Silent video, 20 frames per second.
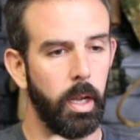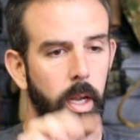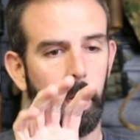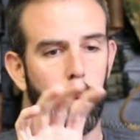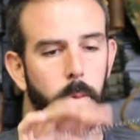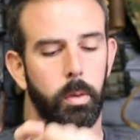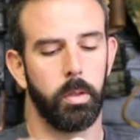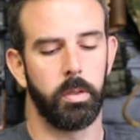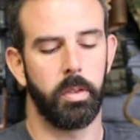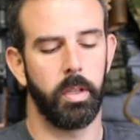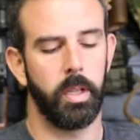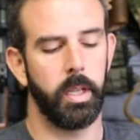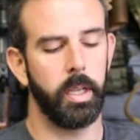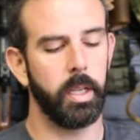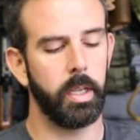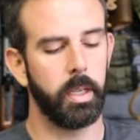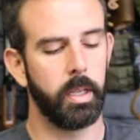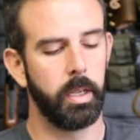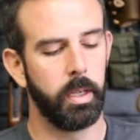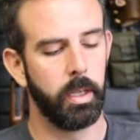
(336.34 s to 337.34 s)
I will
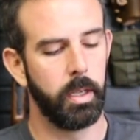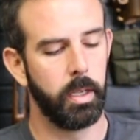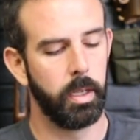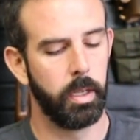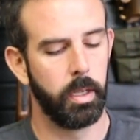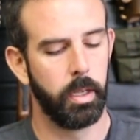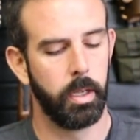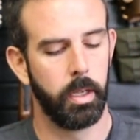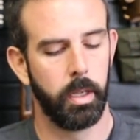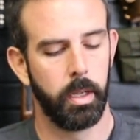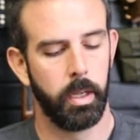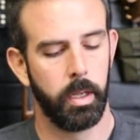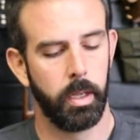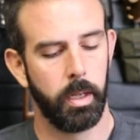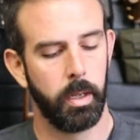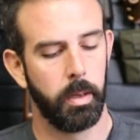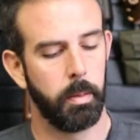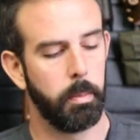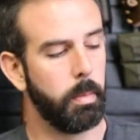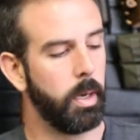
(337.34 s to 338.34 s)
take
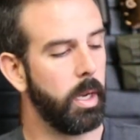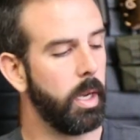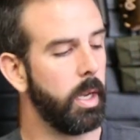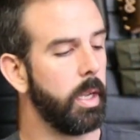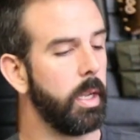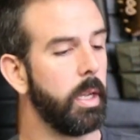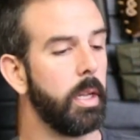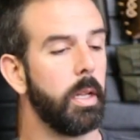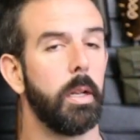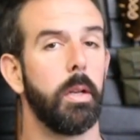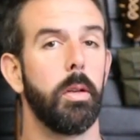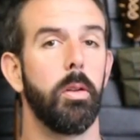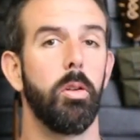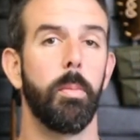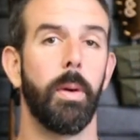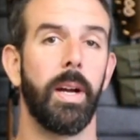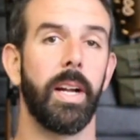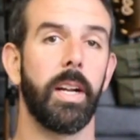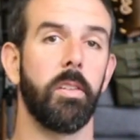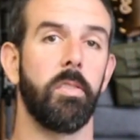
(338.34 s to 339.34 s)
my new
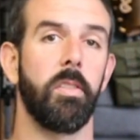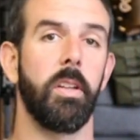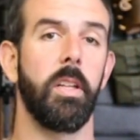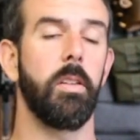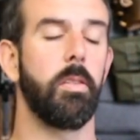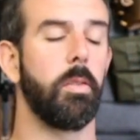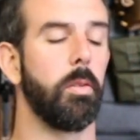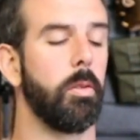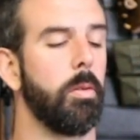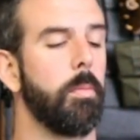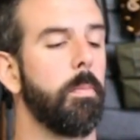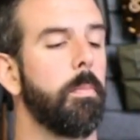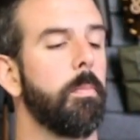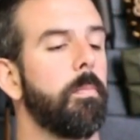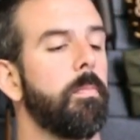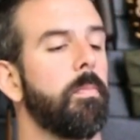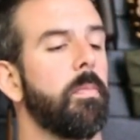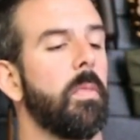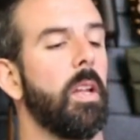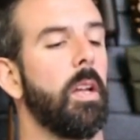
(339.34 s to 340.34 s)
magazine tube,
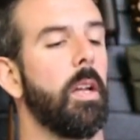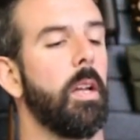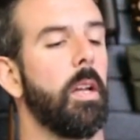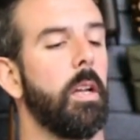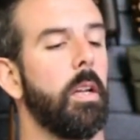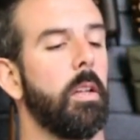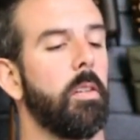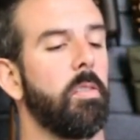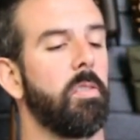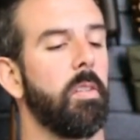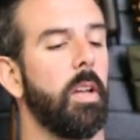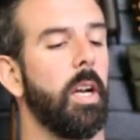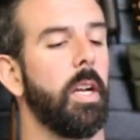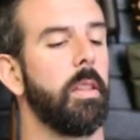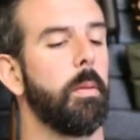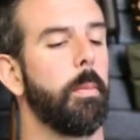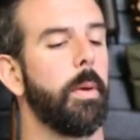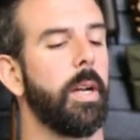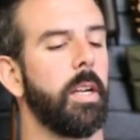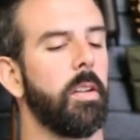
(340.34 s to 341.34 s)
slide
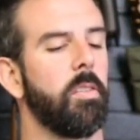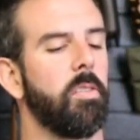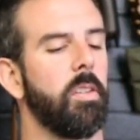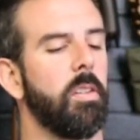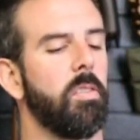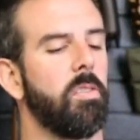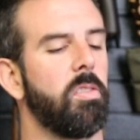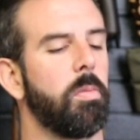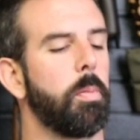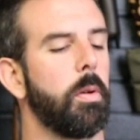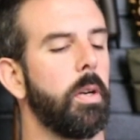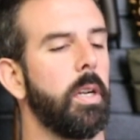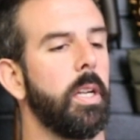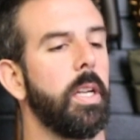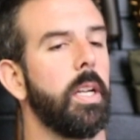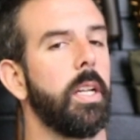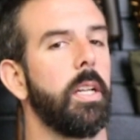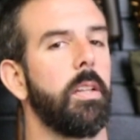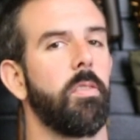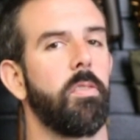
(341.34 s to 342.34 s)
the magazine
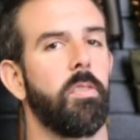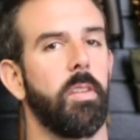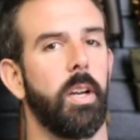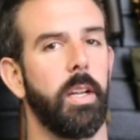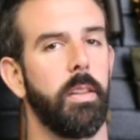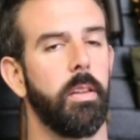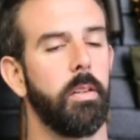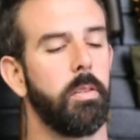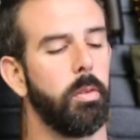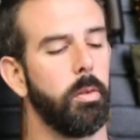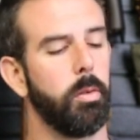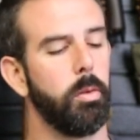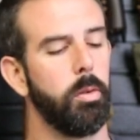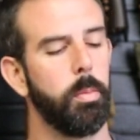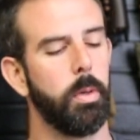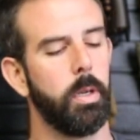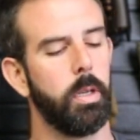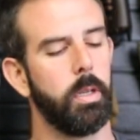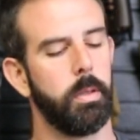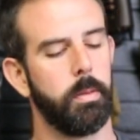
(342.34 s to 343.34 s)
spring inside the tube.